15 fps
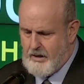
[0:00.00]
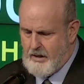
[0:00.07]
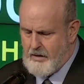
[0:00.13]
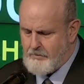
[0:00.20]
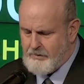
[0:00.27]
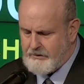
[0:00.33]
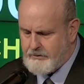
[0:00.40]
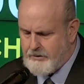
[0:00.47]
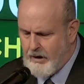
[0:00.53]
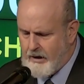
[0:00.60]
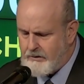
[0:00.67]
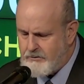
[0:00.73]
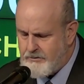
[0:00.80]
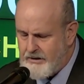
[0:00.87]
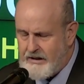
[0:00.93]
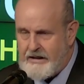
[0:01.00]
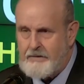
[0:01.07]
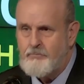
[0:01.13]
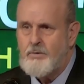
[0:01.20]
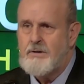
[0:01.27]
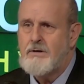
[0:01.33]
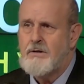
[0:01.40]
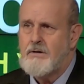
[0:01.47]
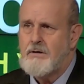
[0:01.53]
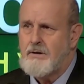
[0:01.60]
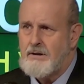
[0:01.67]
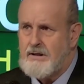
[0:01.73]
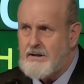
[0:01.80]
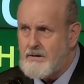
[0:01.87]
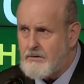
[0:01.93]
But God's name
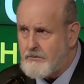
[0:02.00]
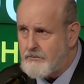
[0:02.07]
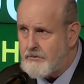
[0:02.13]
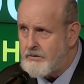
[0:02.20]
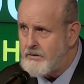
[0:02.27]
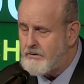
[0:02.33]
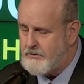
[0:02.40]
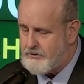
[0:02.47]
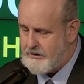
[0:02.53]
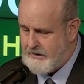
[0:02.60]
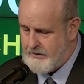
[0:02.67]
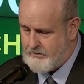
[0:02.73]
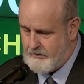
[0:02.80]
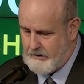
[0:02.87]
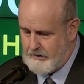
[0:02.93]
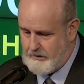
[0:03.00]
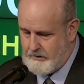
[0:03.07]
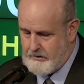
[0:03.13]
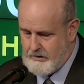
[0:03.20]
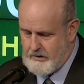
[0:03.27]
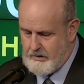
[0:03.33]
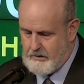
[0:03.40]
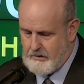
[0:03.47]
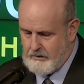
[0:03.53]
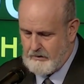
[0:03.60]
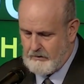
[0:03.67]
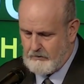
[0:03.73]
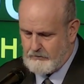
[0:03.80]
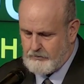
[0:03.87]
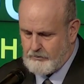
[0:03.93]
is sacred.
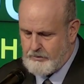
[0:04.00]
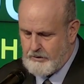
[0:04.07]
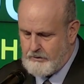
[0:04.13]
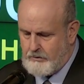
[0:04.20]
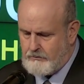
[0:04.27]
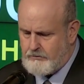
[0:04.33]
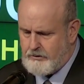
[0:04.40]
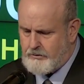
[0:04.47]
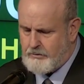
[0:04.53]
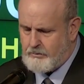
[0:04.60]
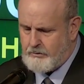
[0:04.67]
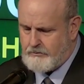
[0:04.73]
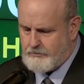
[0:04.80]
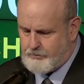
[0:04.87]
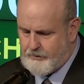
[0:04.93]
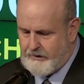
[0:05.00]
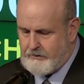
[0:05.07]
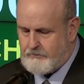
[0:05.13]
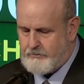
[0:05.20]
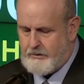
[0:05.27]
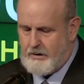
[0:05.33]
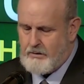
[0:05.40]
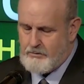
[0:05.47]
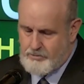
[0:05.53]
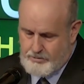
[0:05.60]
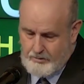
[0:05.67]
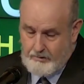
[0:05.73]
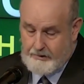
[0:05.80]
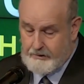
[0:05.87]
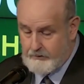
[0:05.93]
So to use it to express
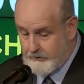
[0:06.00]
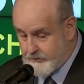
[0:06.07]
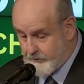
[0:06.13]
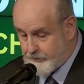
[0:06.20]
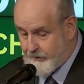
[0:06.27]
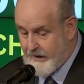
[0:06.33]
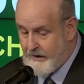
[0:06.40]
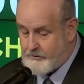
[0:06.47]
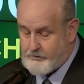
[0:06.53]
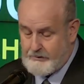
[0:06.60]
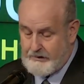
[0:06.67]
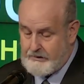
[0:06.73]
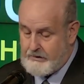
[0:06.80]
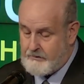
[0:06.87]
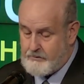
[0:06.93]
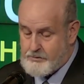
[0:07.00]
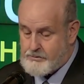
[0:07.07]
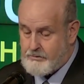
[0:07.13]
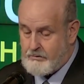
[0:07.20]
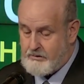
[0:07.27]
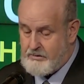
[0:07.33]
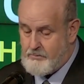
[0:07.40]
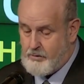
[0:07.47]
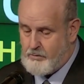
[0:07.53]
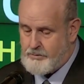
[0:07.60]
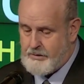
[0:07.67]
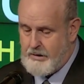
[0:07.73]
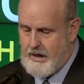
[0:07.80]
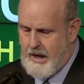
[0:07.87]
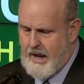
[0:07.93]
joy or surprise or any other strong
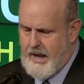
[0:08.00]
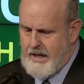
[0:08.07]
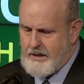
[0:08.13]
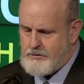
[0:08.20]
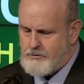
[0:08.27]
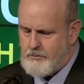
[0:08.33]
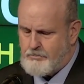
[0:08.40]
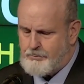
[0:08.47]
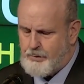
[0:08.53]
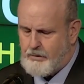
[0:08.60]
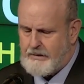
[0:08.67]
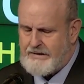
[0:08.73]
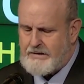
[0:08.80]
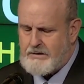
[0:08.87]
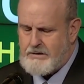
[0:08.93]
emotion is to pull it